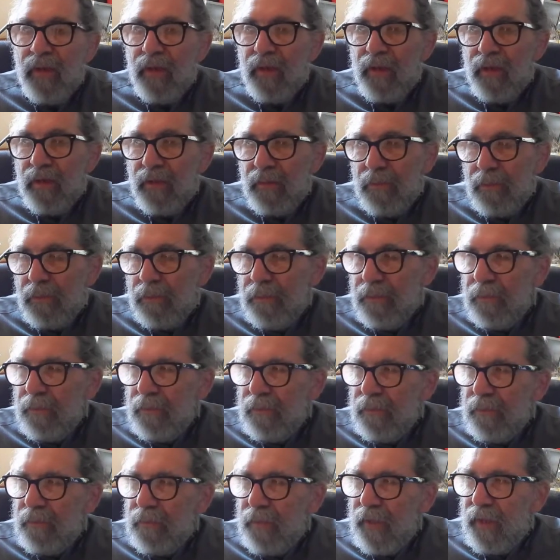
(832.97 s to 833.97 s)
I'm
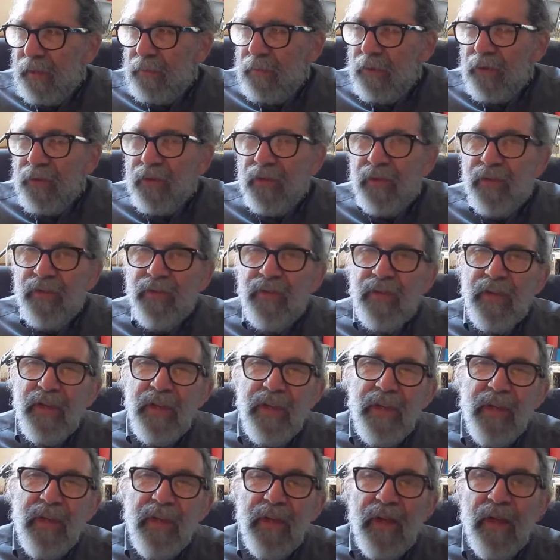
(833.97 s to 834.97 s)
not going to
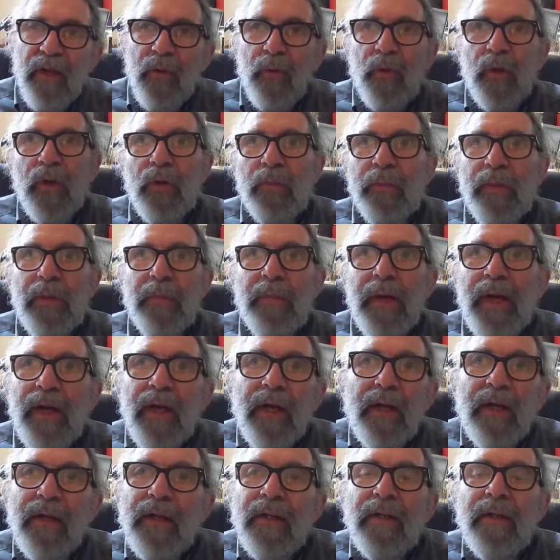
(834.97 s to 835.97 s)
say I will be
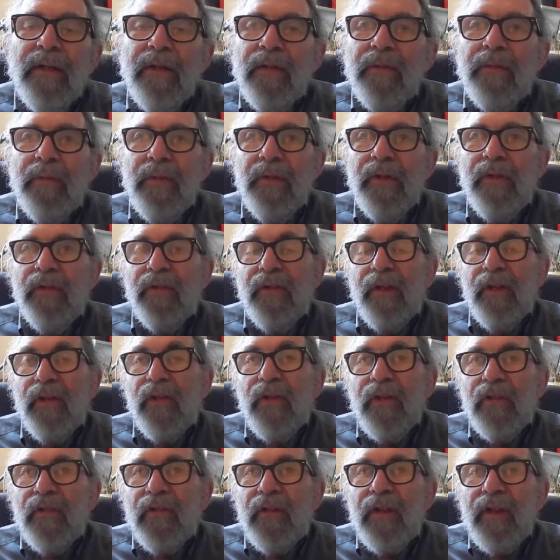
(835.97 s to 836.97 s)
back, because I
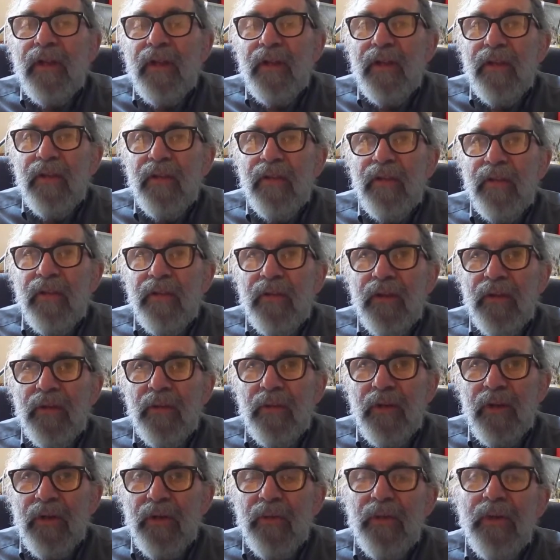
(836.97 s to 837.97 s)
honestly don't
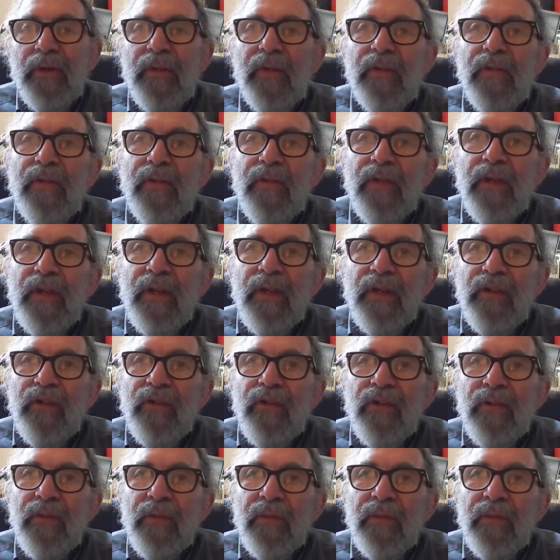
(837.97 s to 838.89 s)
know at this stage.